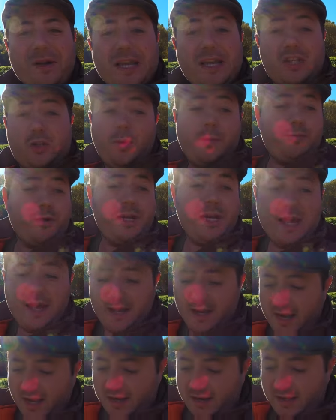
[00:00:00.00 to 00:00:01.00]
yeah, so we breed
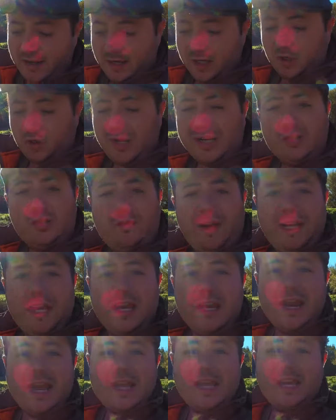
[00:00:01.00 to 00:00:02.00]

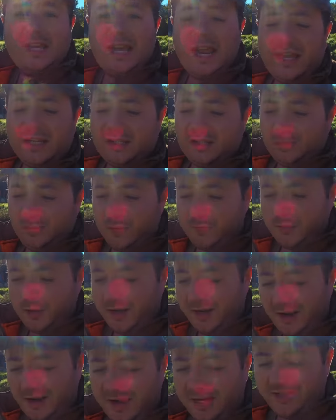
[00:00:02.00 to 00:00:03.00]
Transylvanian naked necks, we
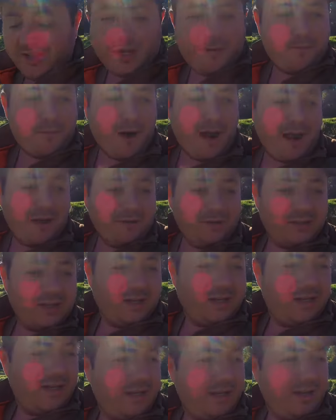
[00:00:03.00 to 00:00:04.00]
breed ISA
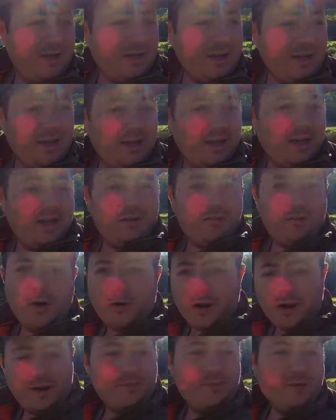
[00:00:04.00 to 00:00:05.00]
browns,
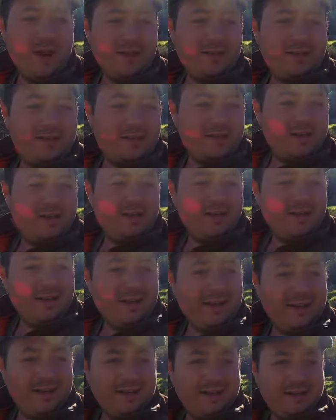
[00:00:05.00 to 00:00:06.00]
Rhode Island reds,
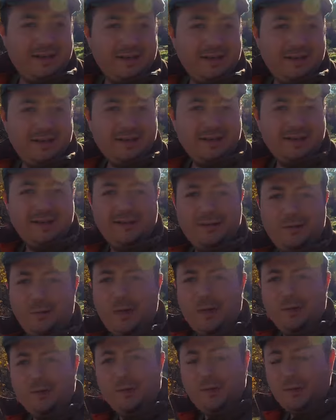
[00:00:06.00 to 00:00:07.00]

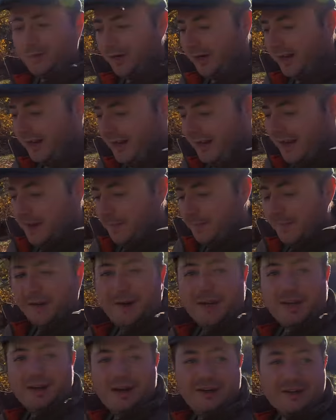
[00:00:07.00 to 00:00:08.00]
what else do we breed?
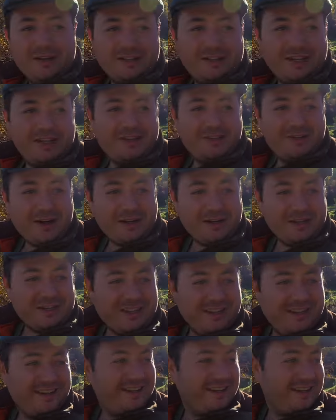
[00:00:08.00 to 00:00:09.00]
Americanas, Easter
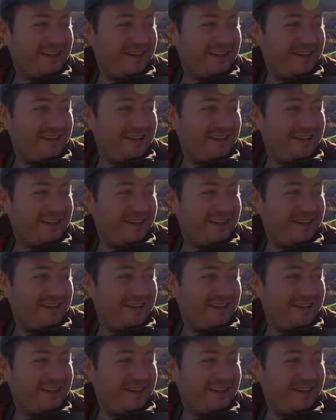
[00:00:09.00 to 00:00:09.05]
eggers,